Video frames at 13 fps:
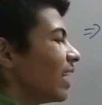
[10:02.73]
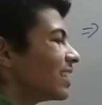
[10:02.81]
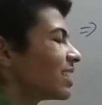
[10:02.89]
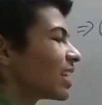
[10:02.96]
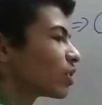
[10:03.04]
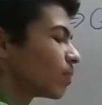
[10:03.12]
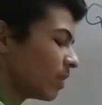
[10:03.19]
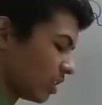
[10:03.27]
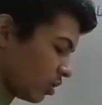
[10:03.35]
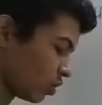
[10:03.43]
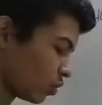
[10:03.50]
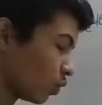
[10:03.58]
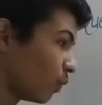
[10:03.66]
6 minutes.
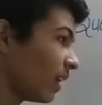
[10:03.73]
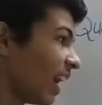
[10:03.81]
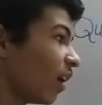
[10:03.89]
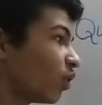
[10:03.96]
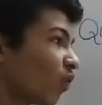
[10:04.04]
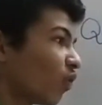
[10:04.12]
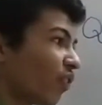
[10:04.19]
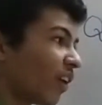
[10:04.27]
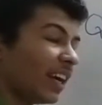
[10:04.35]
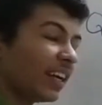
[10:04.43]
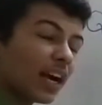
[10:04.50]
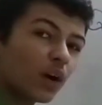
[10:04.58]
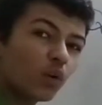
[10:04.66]
So we have to find
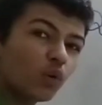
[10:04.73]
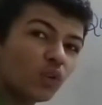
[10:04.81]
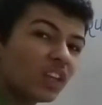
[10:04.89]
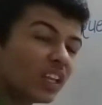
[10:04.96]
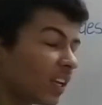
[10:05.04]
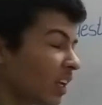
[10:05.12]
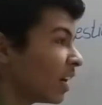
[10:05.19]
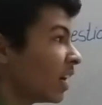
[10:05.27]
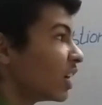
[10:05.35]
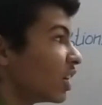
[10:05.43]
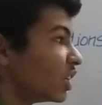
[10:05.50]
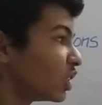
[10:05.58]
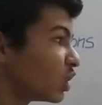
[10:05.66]
out the
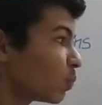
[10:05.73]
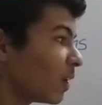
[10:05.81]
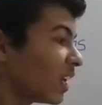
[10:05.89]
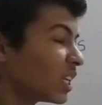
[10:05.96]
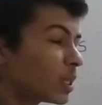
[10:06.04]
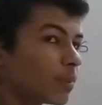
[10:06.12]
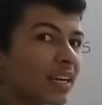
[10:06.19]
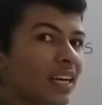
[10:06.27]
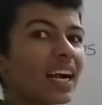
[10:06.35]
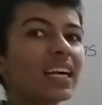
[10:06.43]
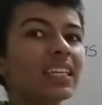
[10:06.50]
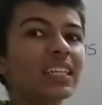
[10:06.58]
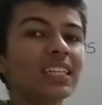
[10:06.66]
displacement
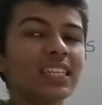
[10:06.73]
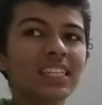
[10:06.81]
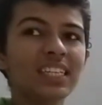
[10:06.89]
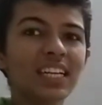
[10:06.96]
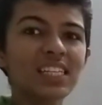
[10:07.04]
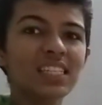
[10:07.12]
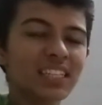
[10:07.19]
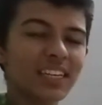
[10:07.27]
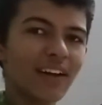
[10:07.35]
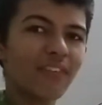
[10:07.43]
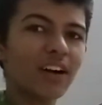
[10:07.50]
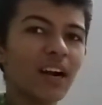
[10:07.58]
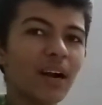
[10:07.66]
and the distance
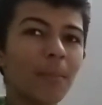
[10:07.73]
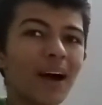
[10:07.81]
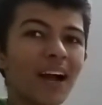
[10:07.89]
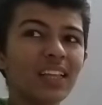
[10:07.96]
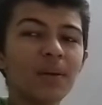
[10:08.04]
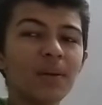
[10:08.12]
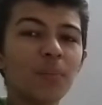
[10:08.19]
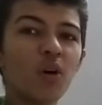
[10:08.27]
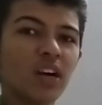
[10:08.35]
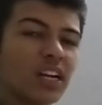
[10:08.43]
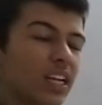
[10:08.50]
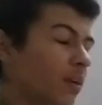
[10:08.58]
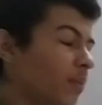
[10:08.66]
traveled by the body.